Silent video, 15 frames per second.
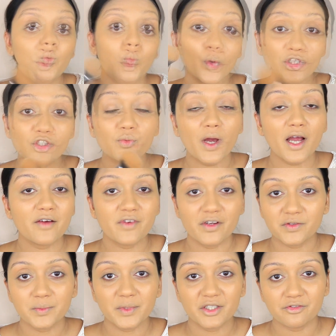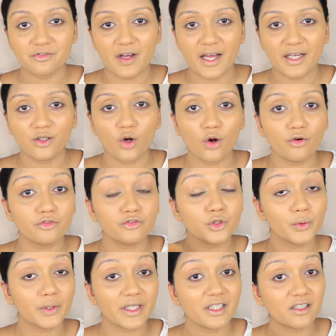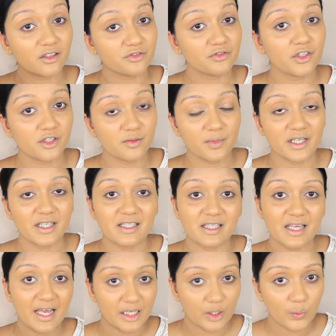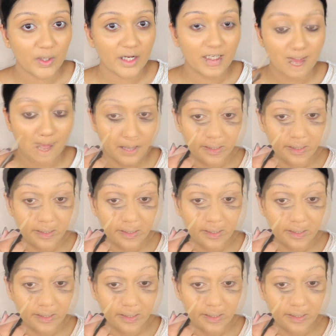which is why I've never been a fan of doing it in the first place anyway.